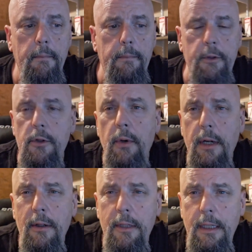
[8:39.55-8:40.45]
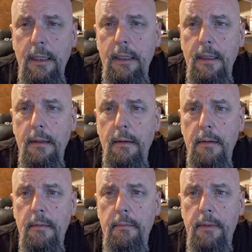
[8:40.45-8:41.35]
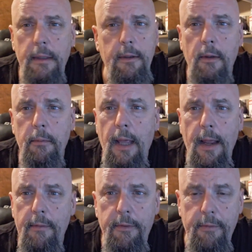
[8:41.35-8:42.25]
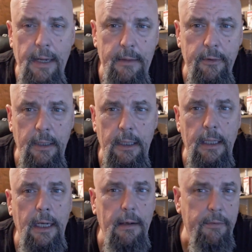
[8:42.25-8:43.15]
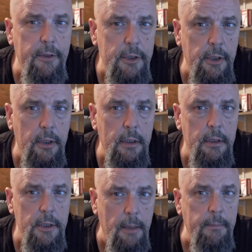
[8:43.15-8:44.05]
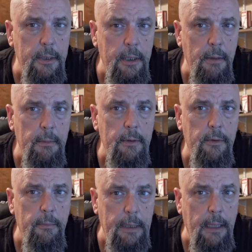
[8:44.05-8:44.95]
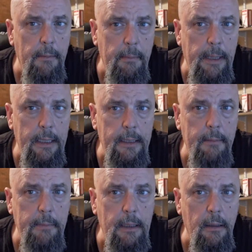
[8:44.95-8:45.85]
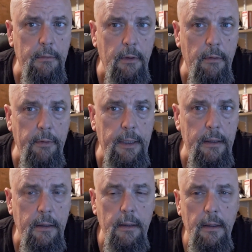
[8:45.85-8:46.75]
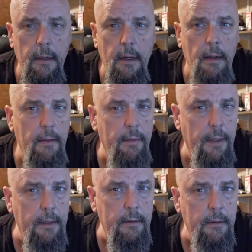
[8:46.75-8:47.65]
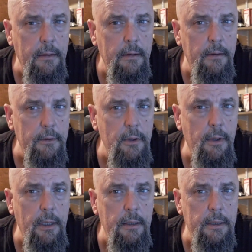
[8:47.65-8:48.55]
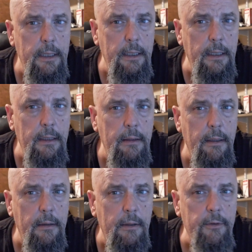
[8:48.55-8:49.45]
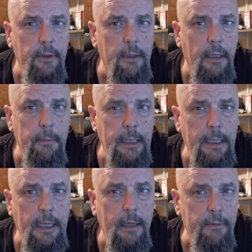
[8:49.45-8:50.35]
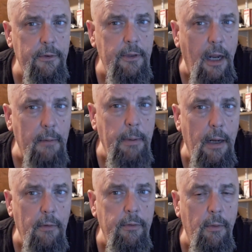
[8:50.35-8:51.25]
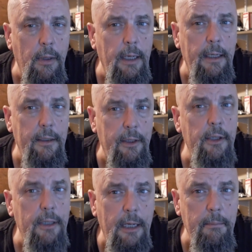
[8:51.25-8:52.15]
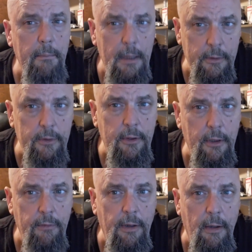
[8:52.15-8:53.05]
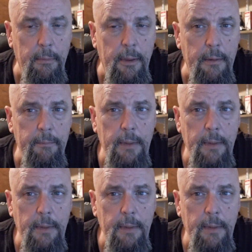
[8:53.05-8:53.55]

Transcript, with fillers: There's no guarantee that they'll have the vaccine if it should jump to humans and become a pandemic level event that there's no guarantee that there's going to be any kind of a stockpile for it. And it could take months to develop it.